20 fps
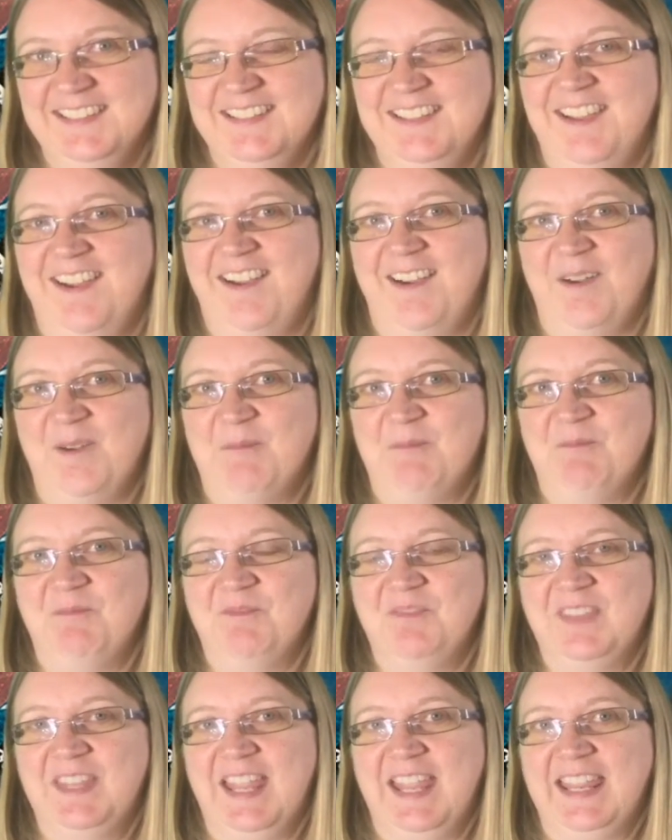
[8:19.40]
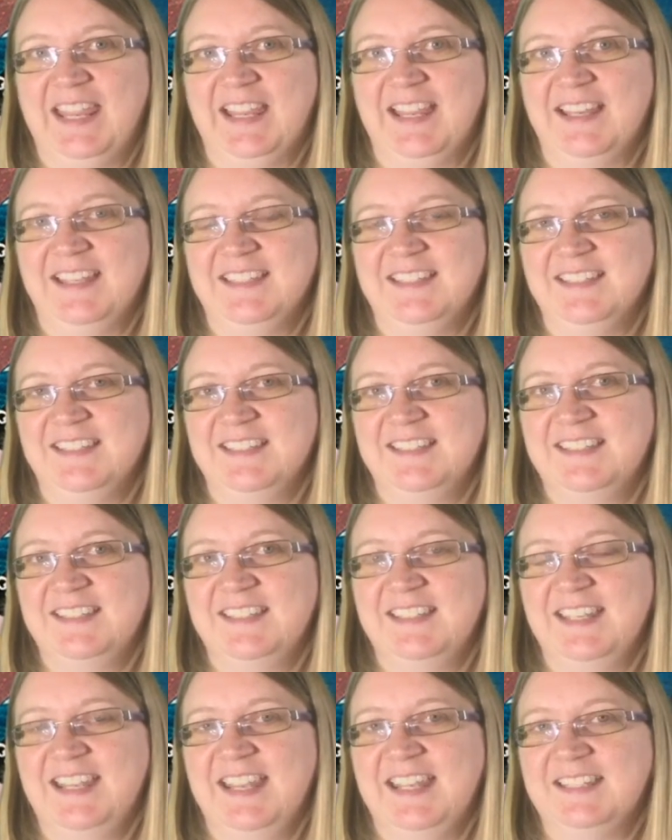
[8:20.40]
and
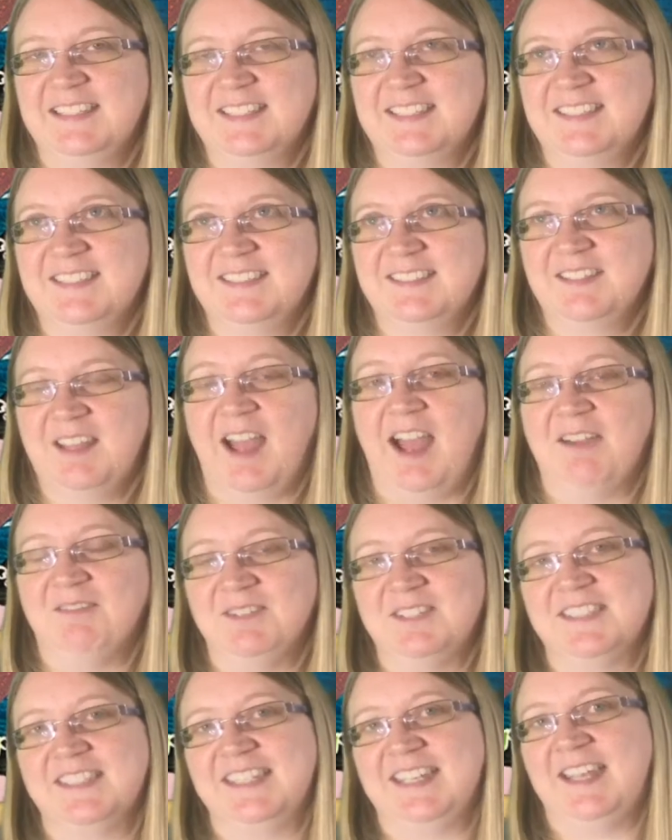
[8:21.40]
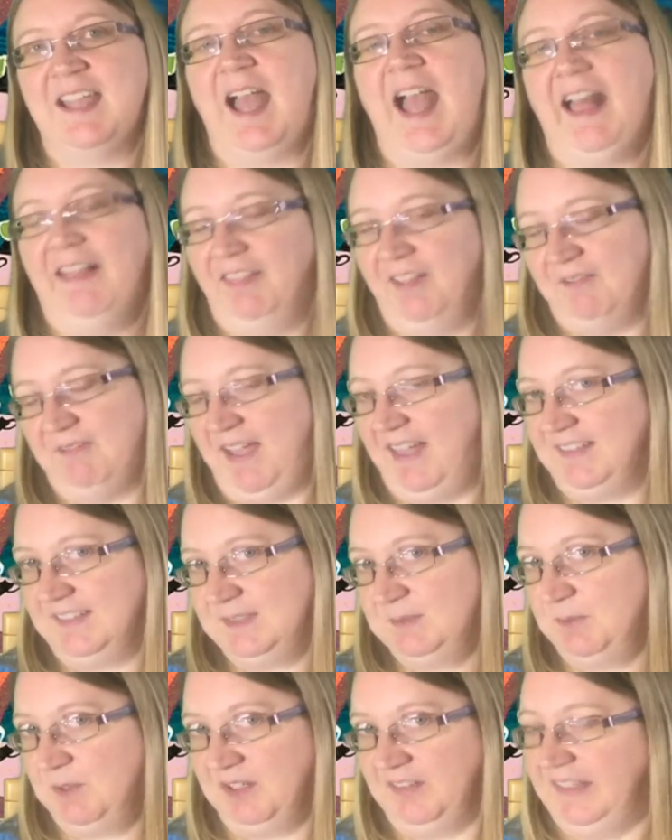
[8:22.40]
it's obviously, I love Alice
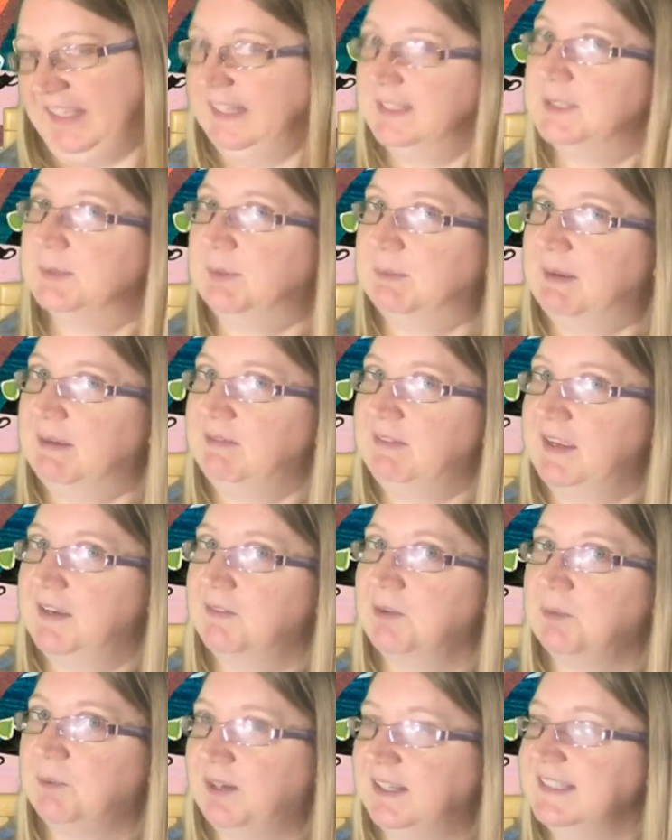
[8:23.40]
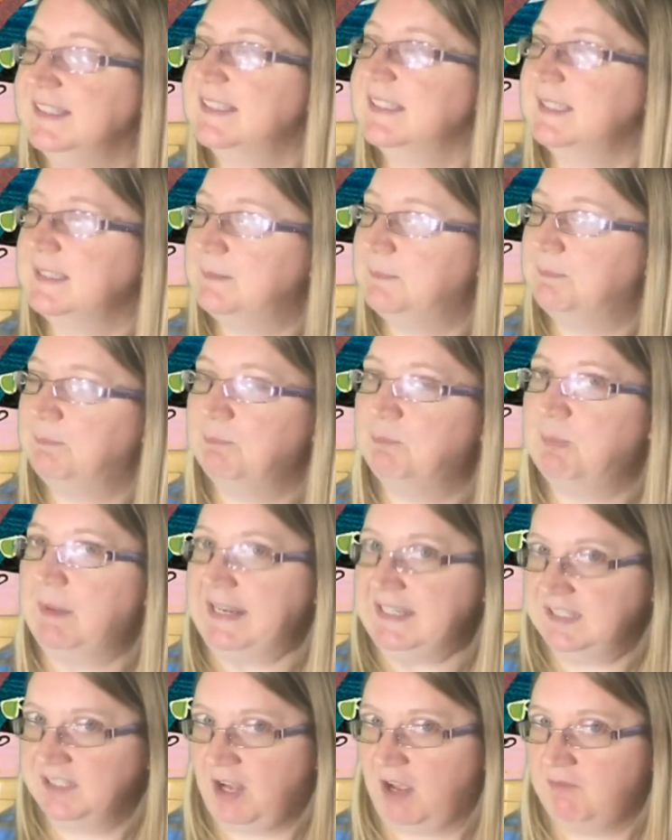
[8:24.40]
in Wonderland. It's one of my favorite ones. It's
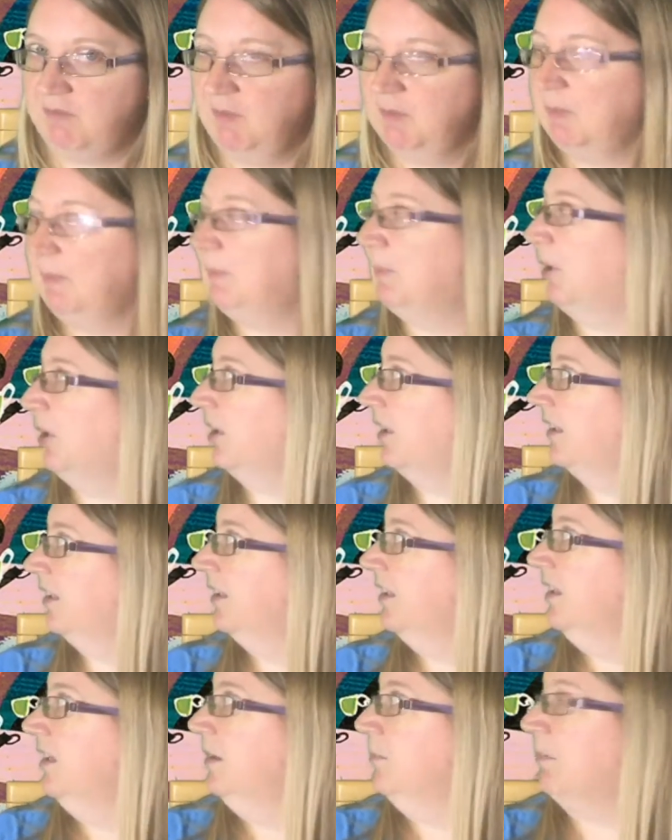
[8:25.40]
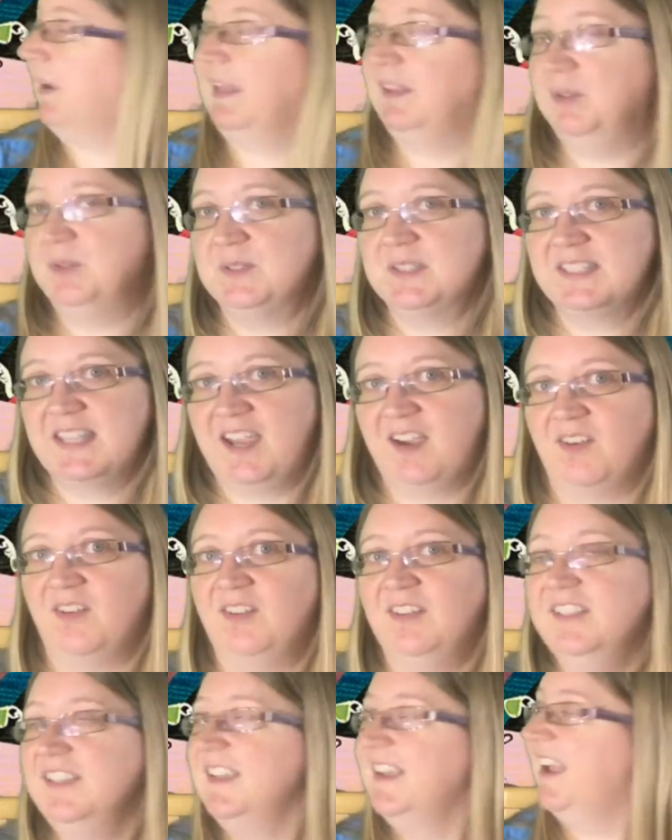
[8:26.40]
based off of a book by Lewis
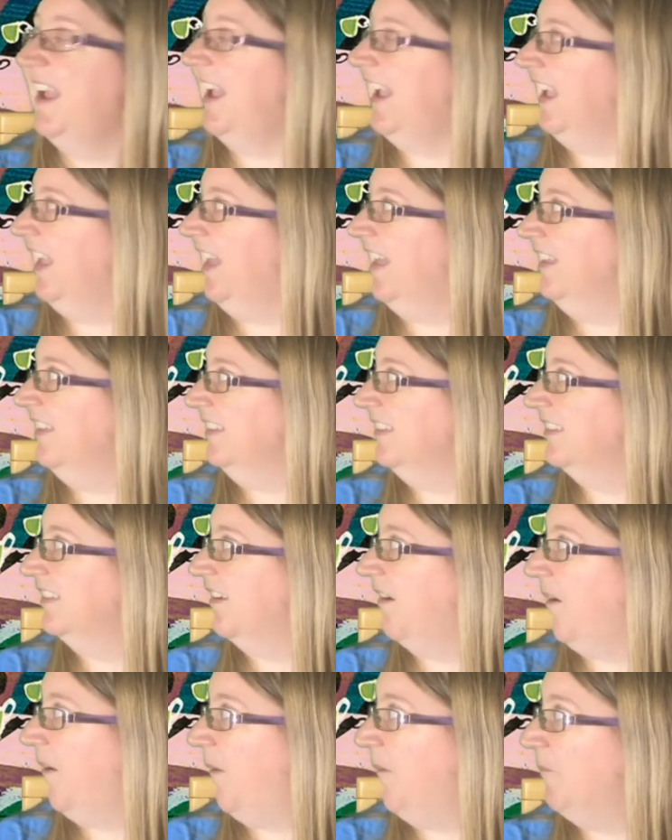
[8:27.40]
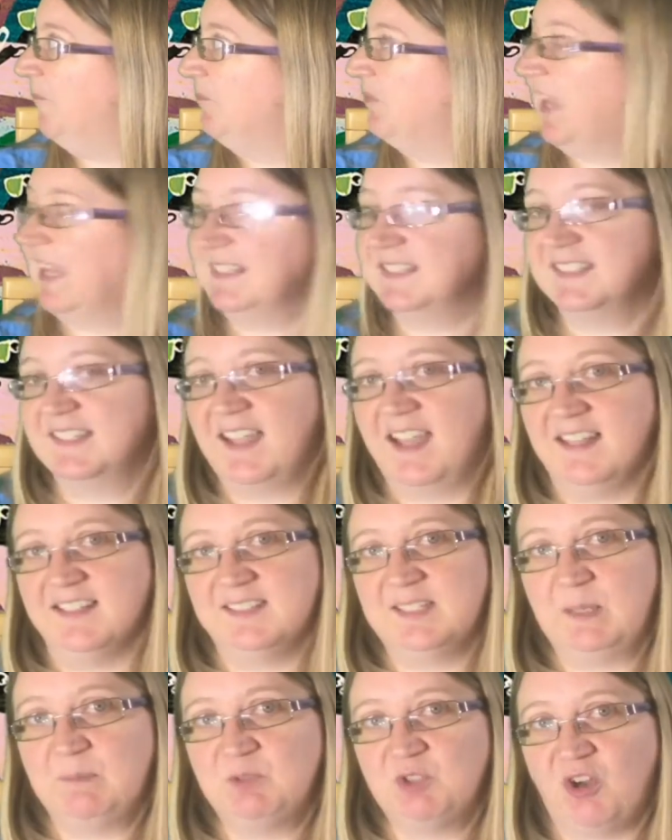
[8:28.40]
Carroll, and that's a
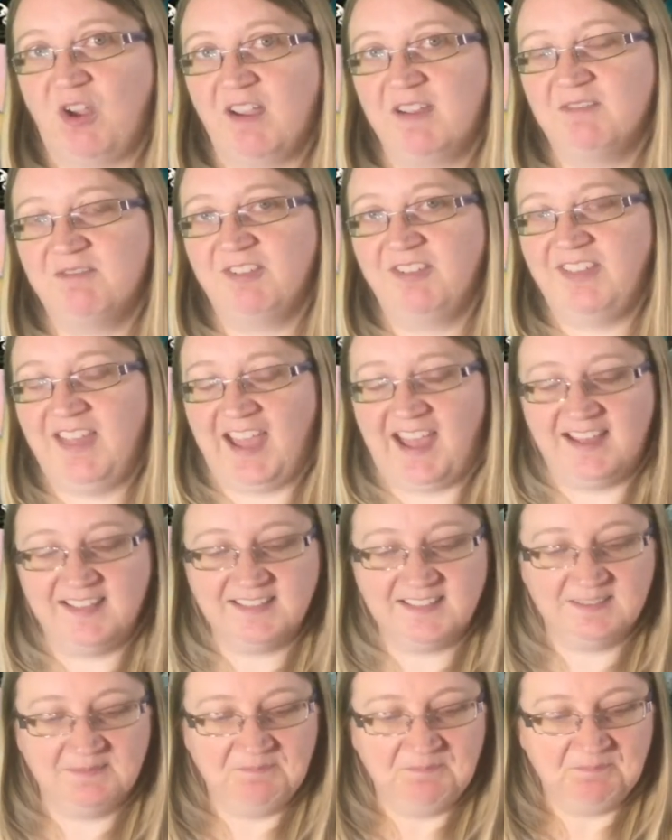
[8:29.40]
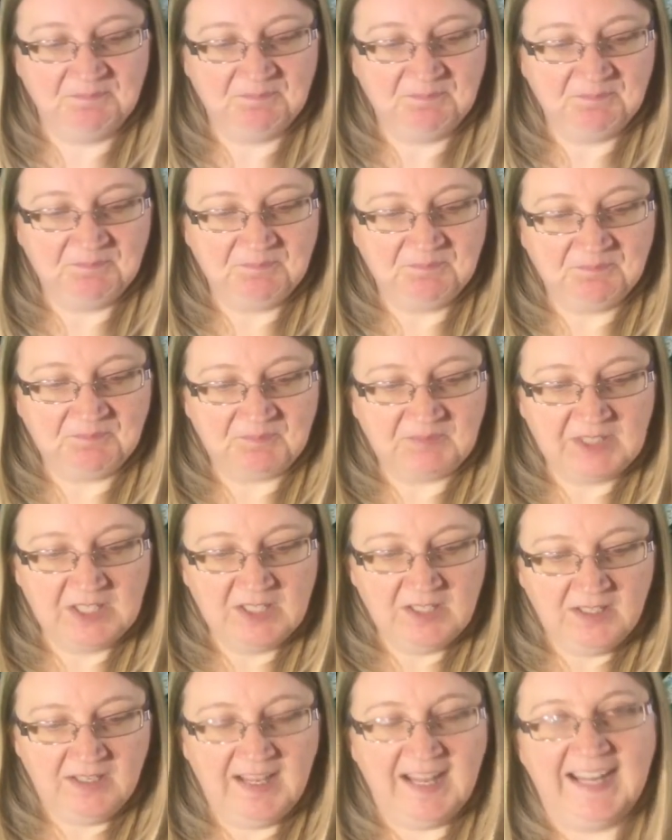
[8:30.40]
concept drawing for that.
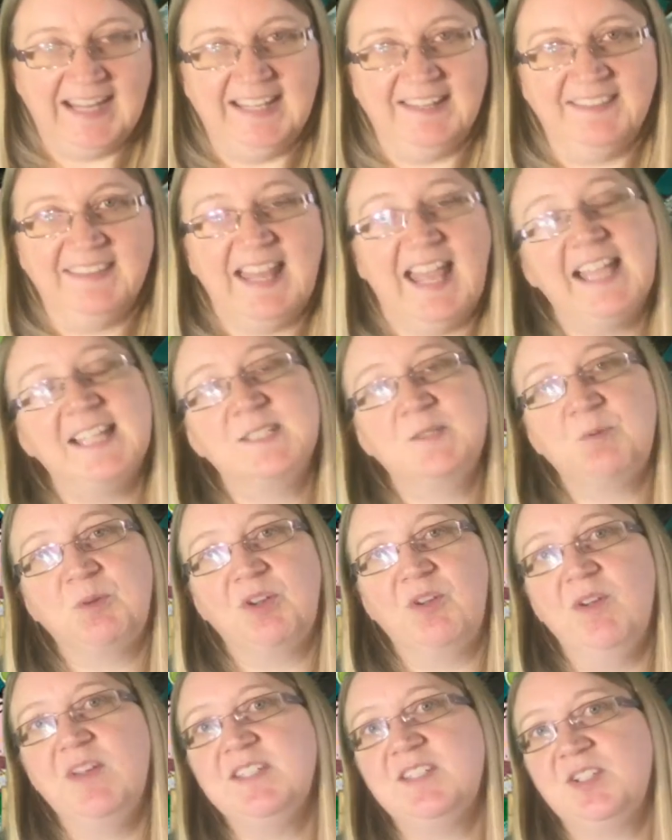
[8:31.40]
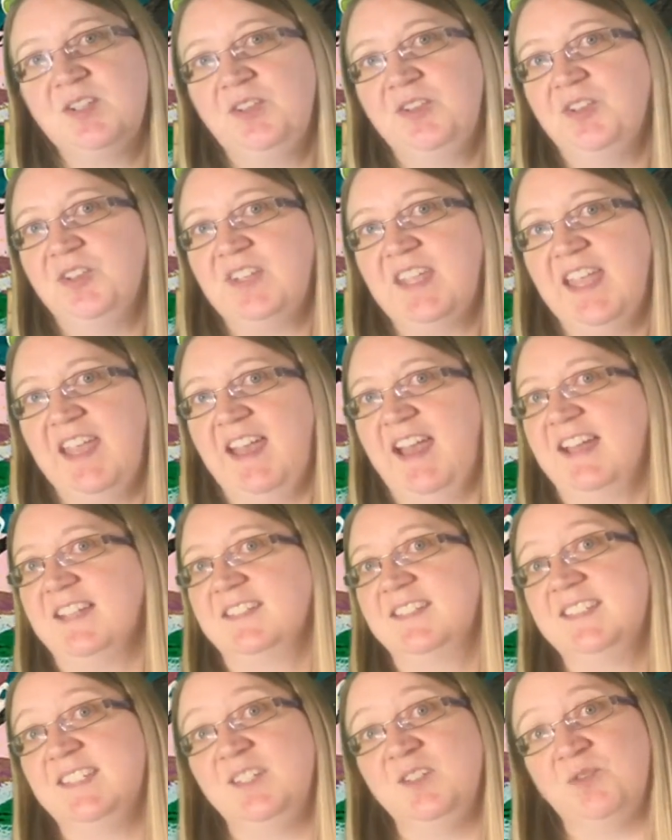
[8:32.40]
And next we're going to look at
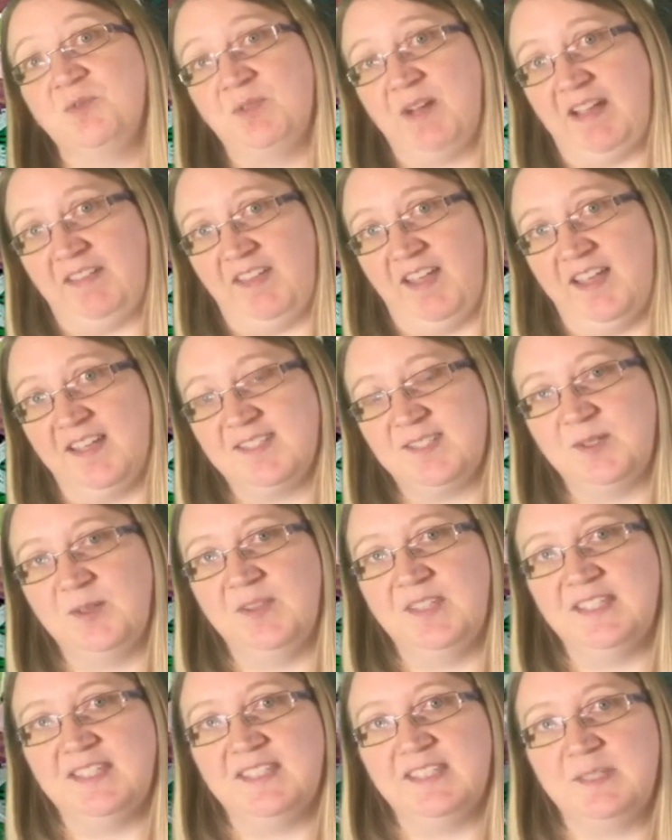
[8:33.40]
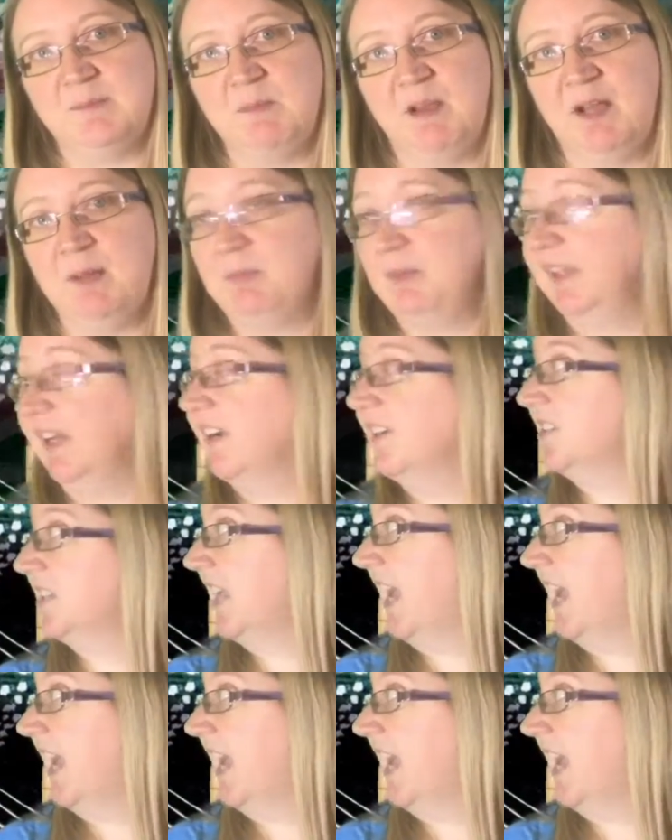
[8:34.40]
Cinderella. So this is Mary Blair's